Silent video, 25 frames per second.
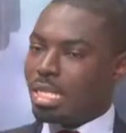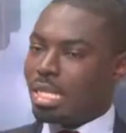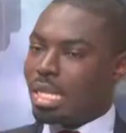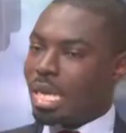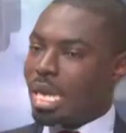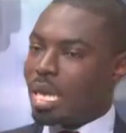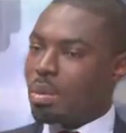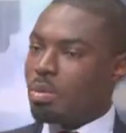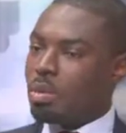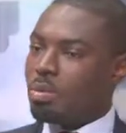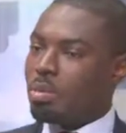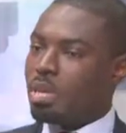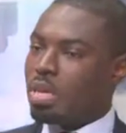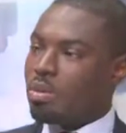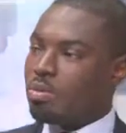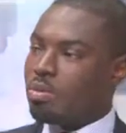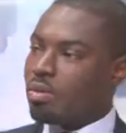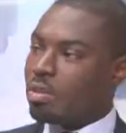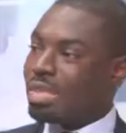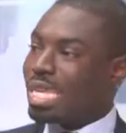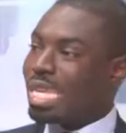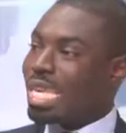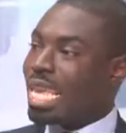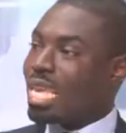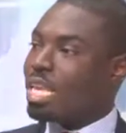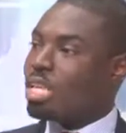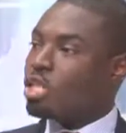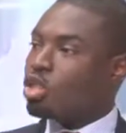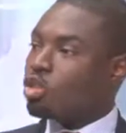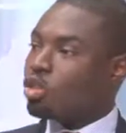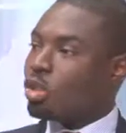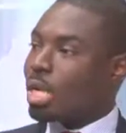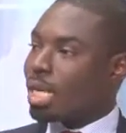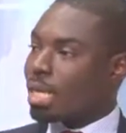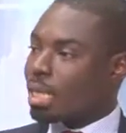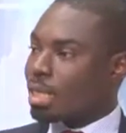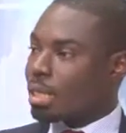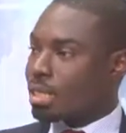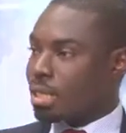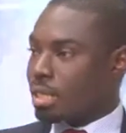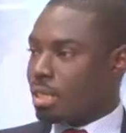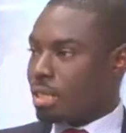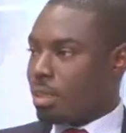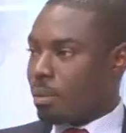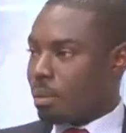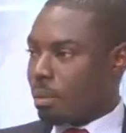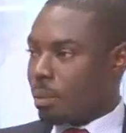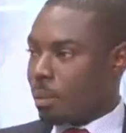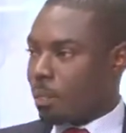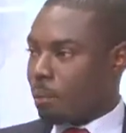IBB have the case tracking
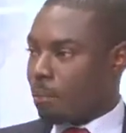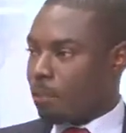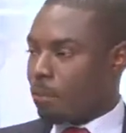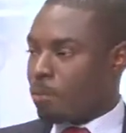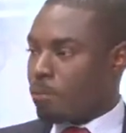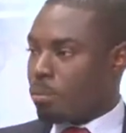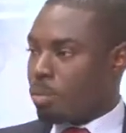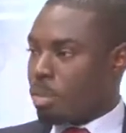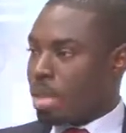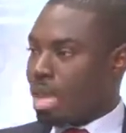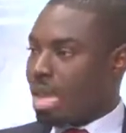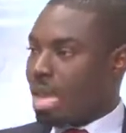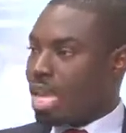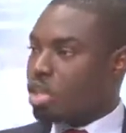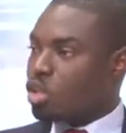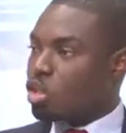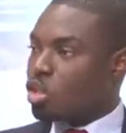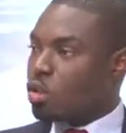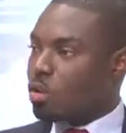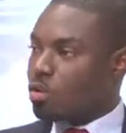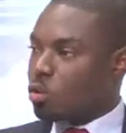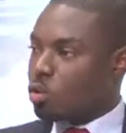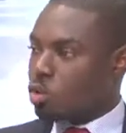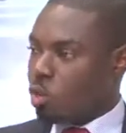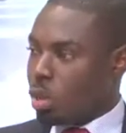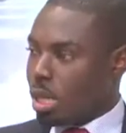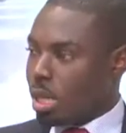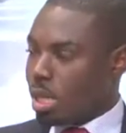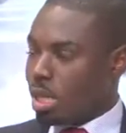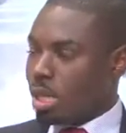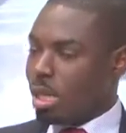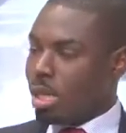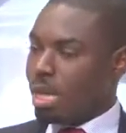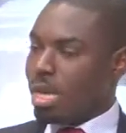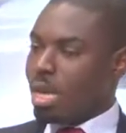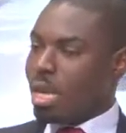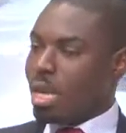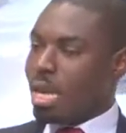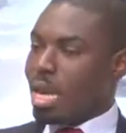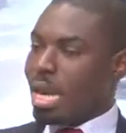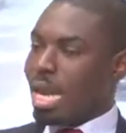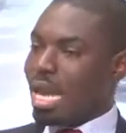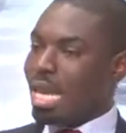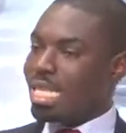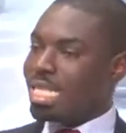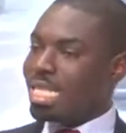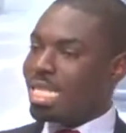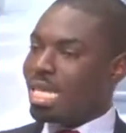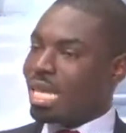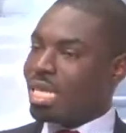system. A software, a
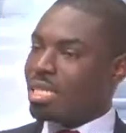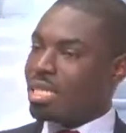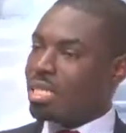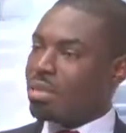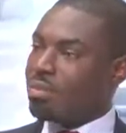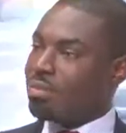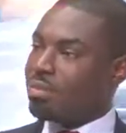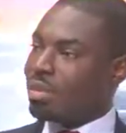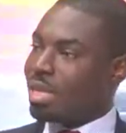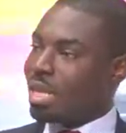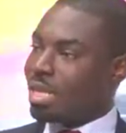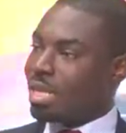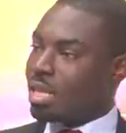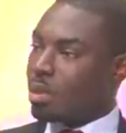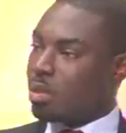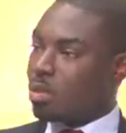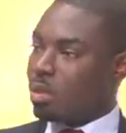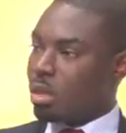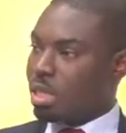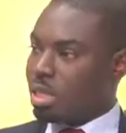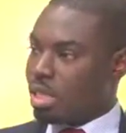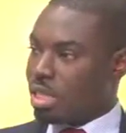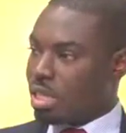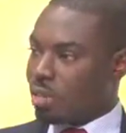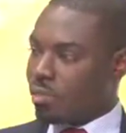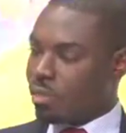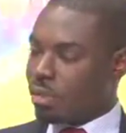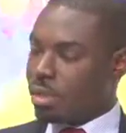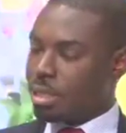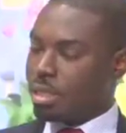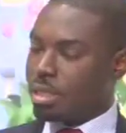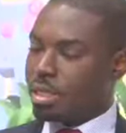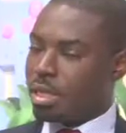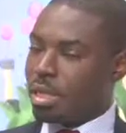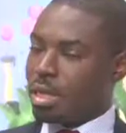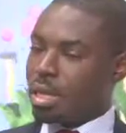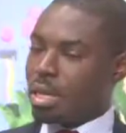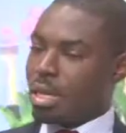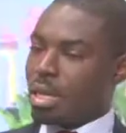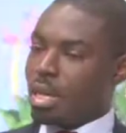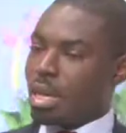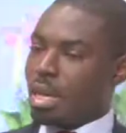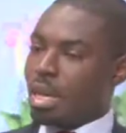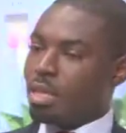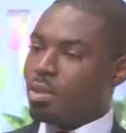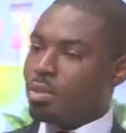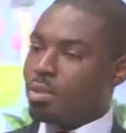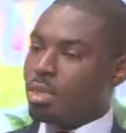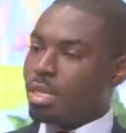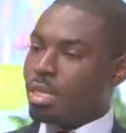share safe Ghana Police Service.
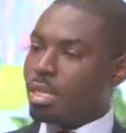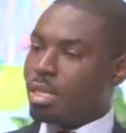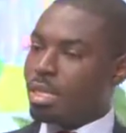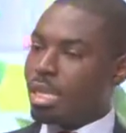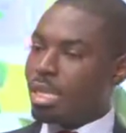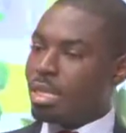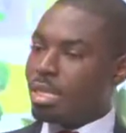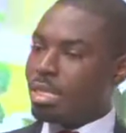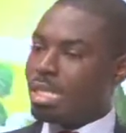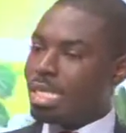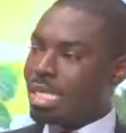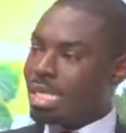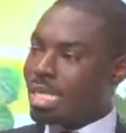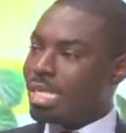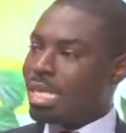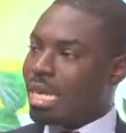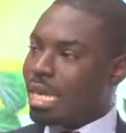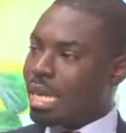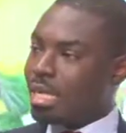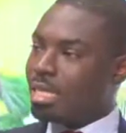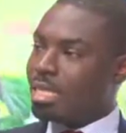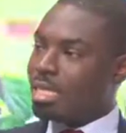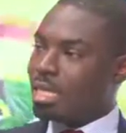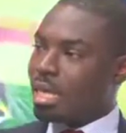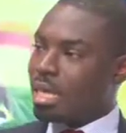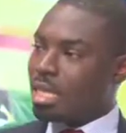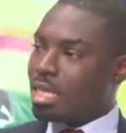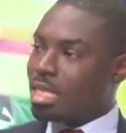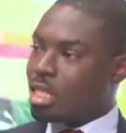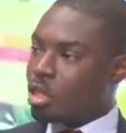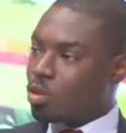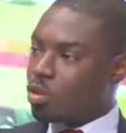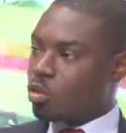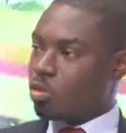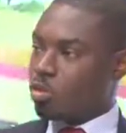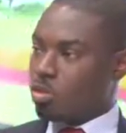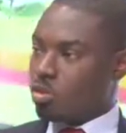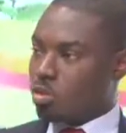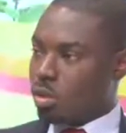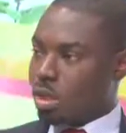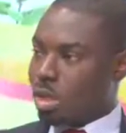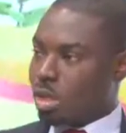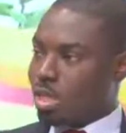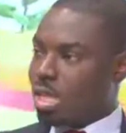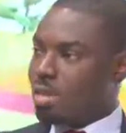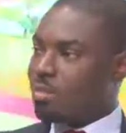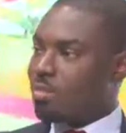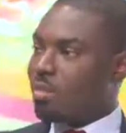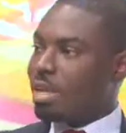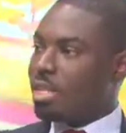And until says CA say a chill and
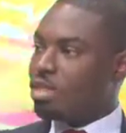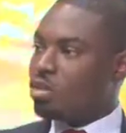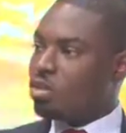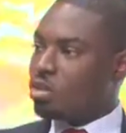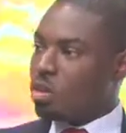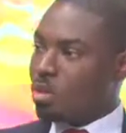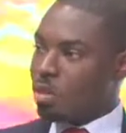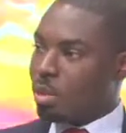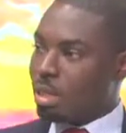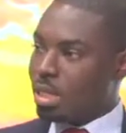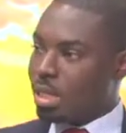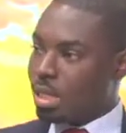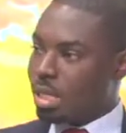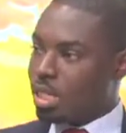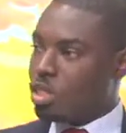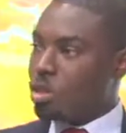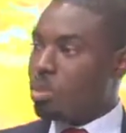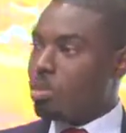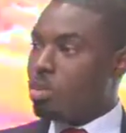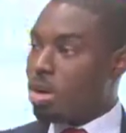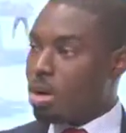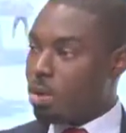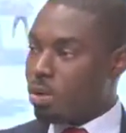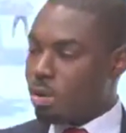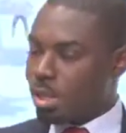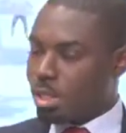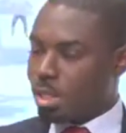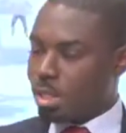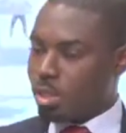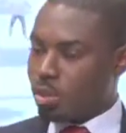invite to police station no more arrest.